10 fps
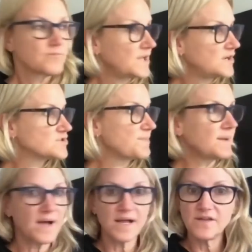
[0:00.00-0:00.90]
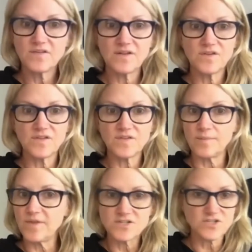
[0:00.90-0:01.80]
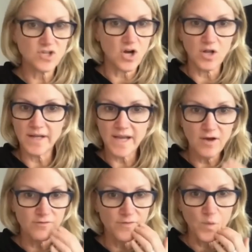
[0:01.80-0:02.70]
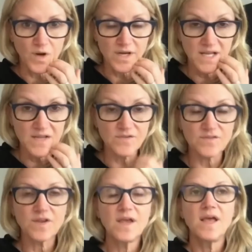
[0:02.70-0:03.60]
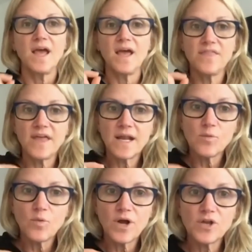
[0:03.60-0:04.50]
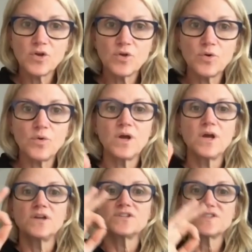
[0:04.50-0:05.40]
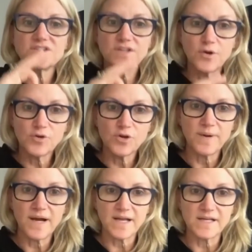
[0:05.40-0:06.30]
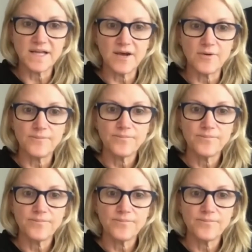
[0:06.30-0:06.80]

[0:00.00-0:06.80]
Here's my body sensing something. Just call it out for what it is. And then I want you to slow your body down.